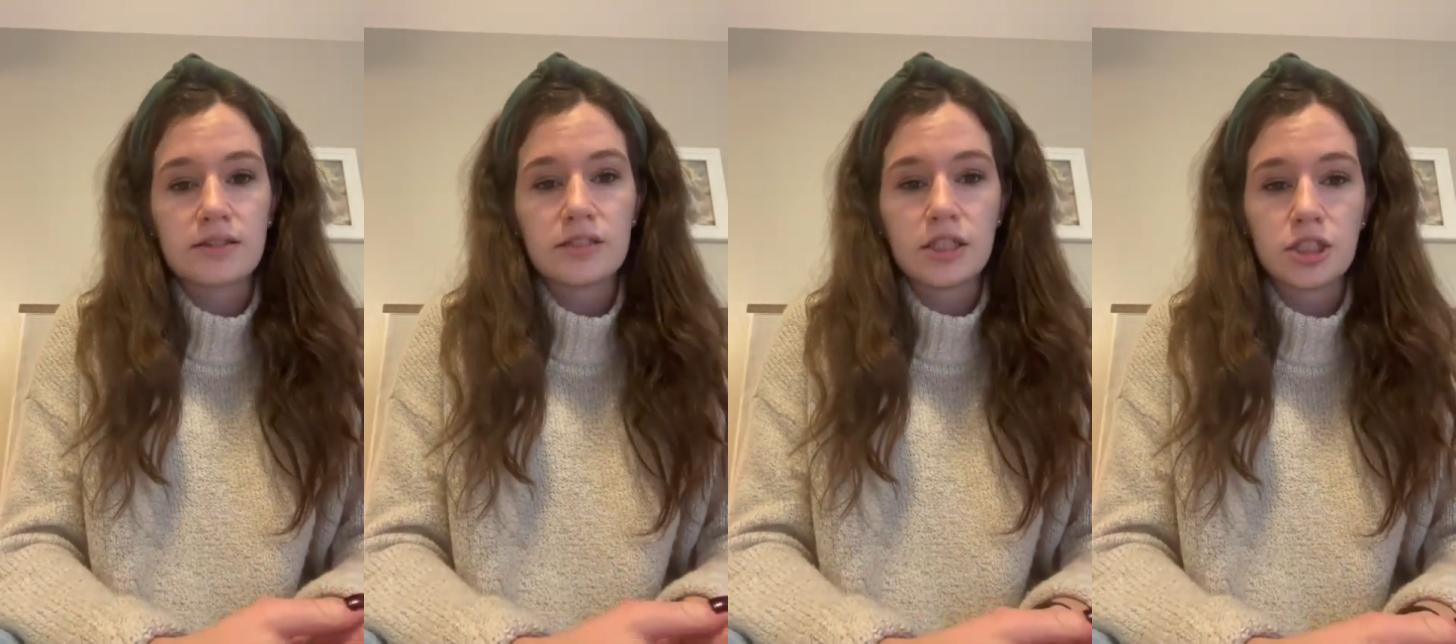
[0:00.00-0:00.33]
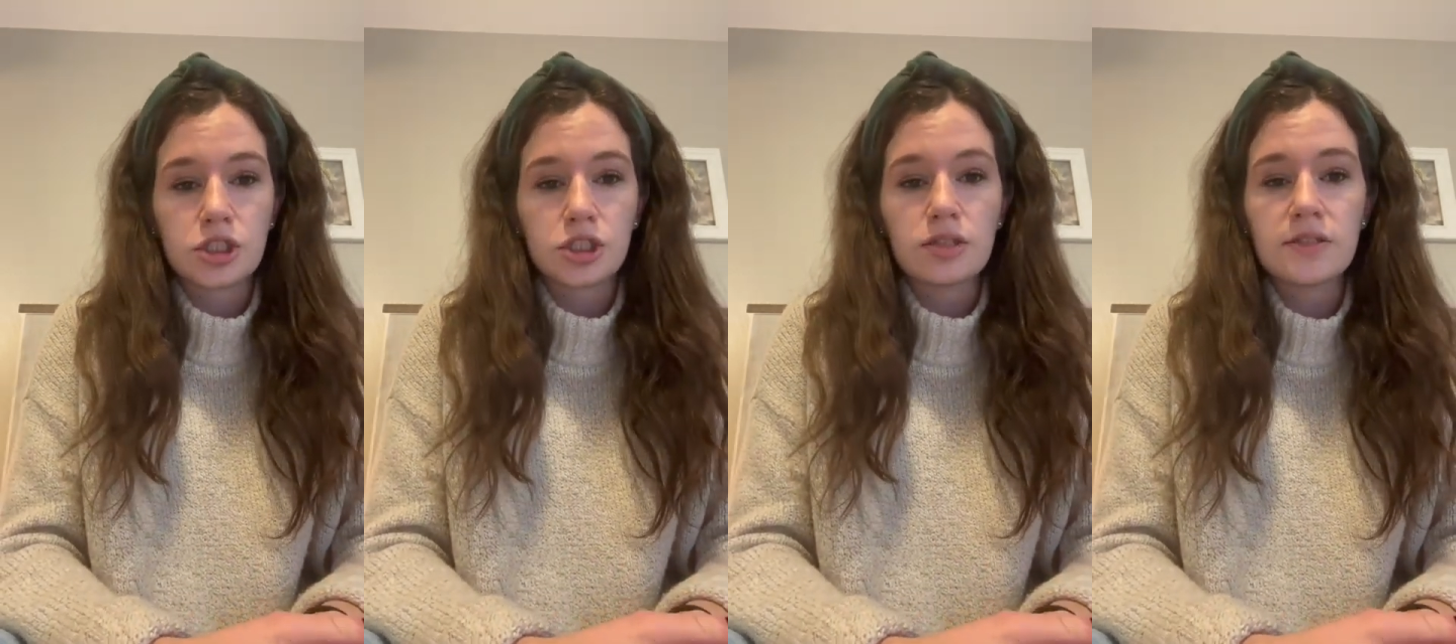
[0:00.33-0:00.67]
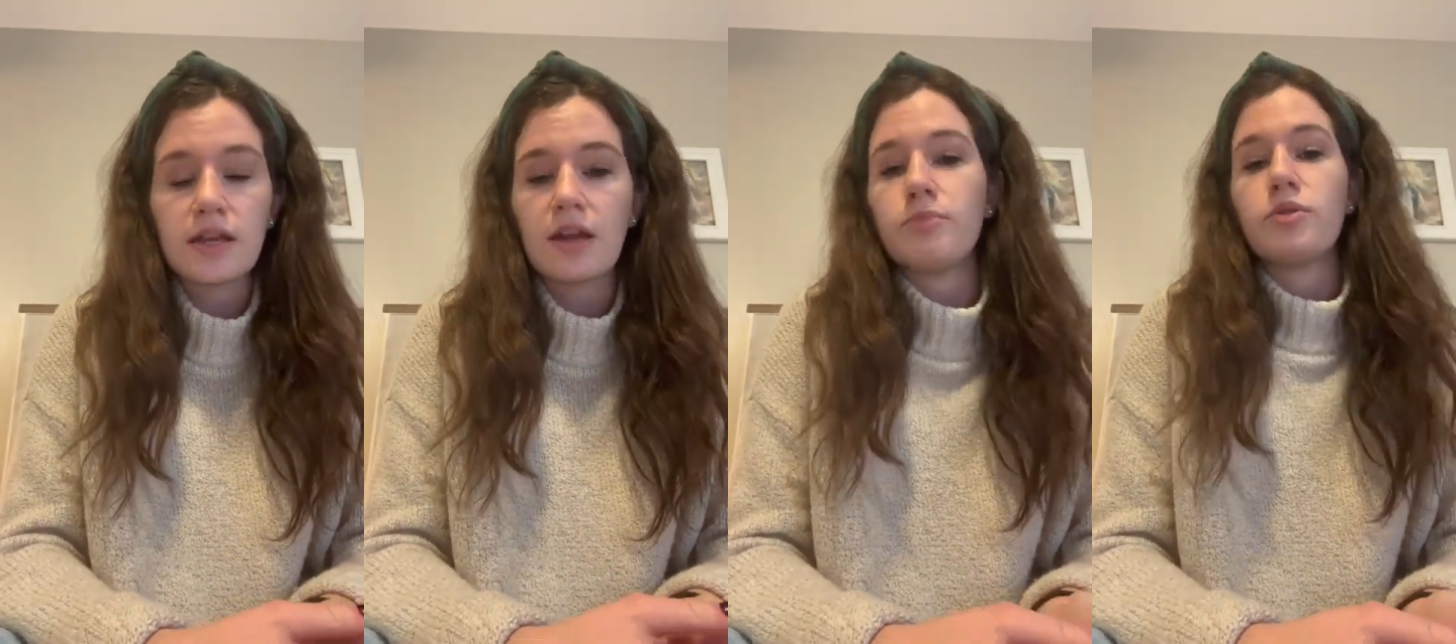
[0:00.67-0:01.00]
teachers
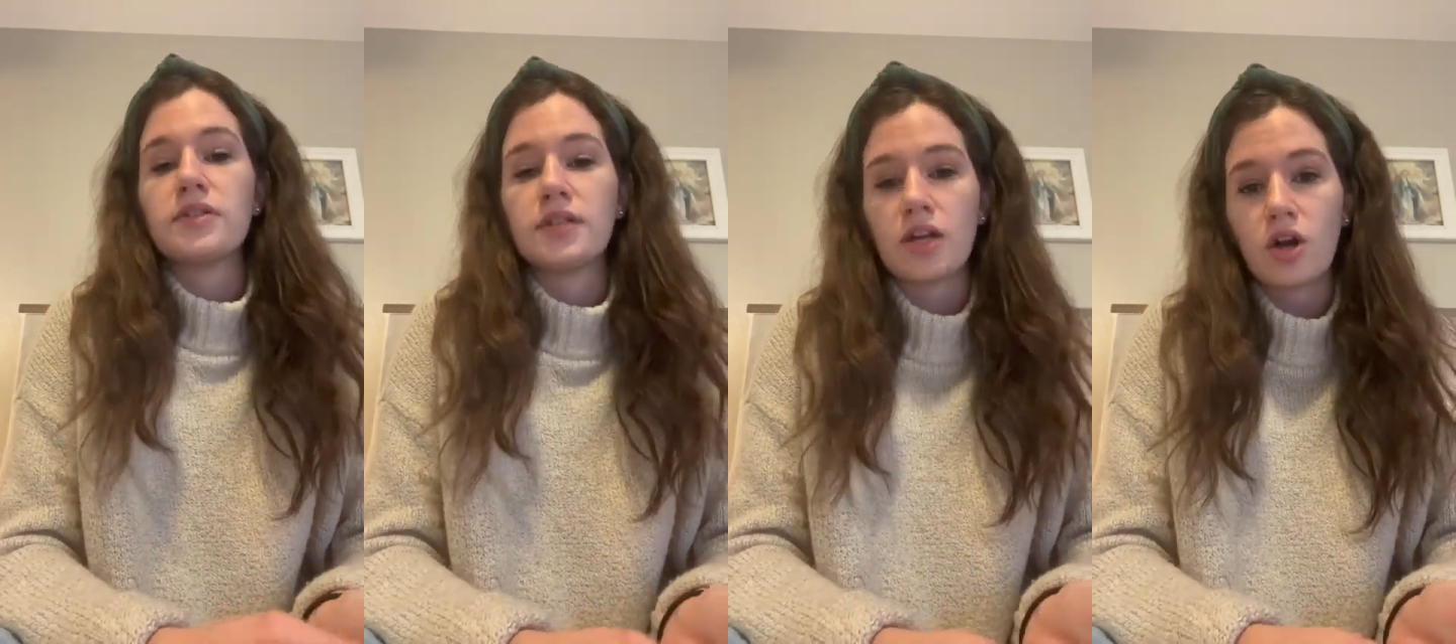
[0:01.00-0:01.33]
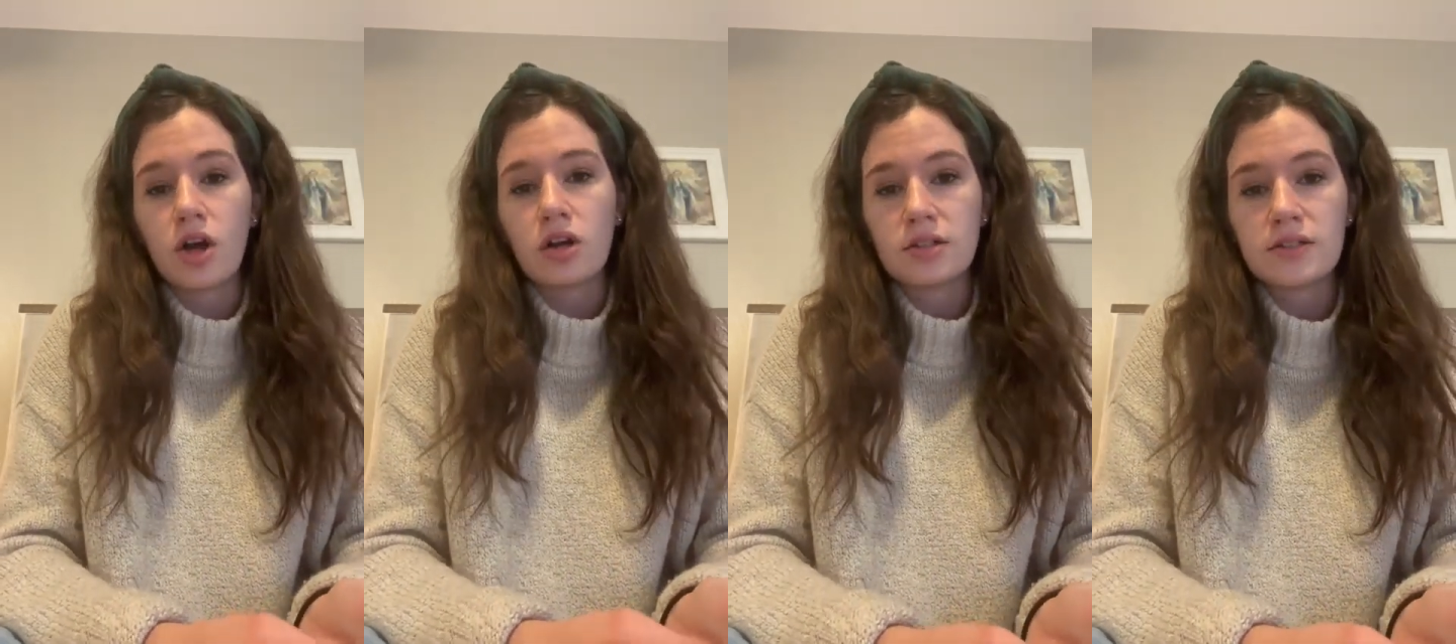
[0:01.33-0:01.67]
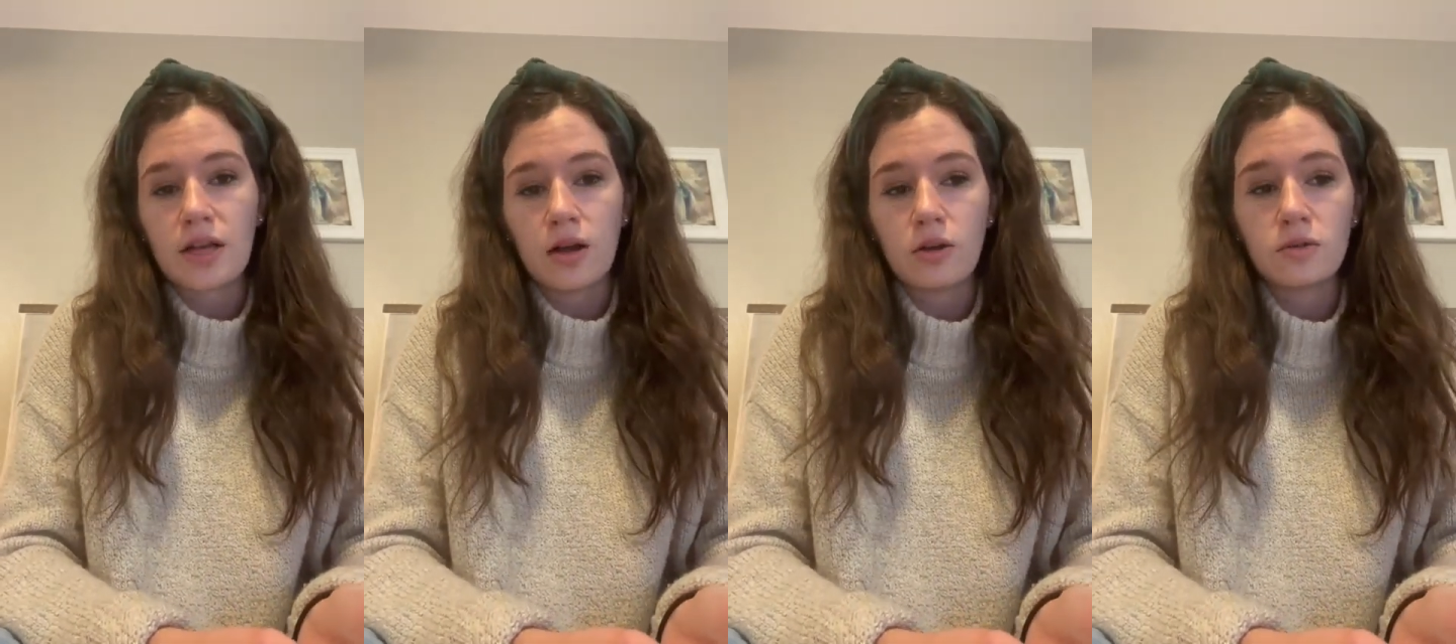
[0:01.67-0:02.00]
can present
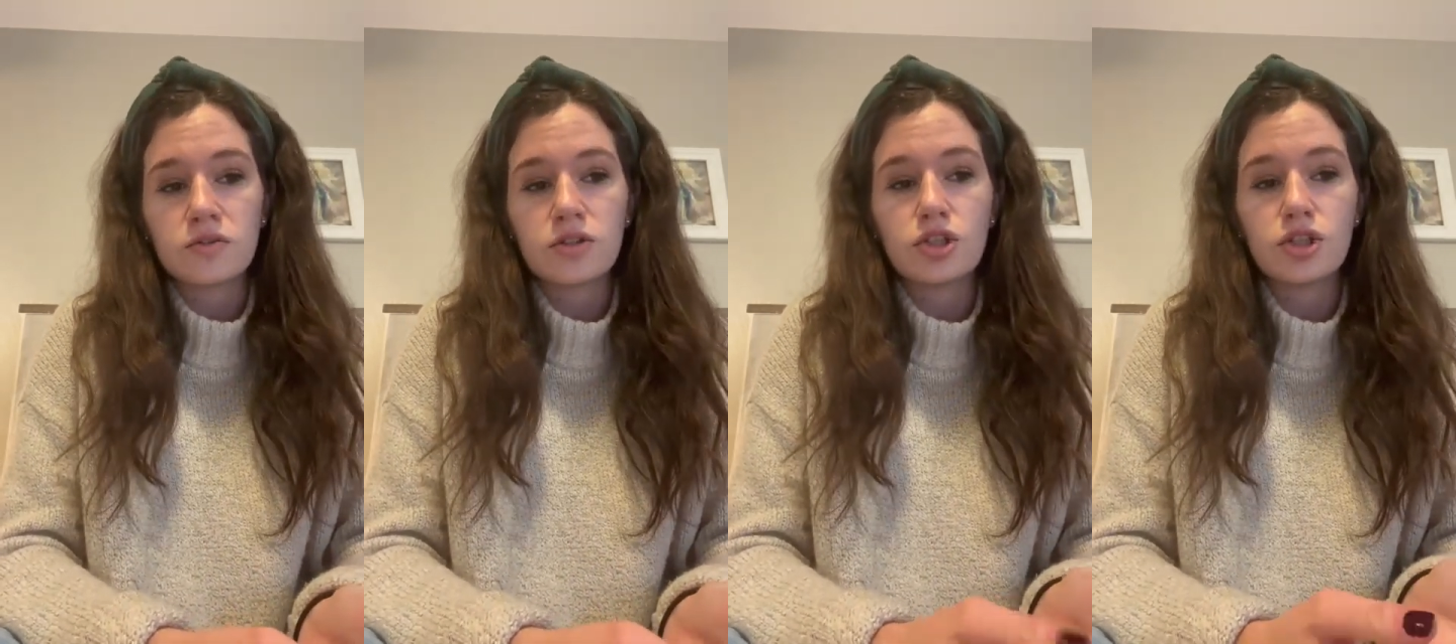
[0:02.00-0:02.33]
ourselves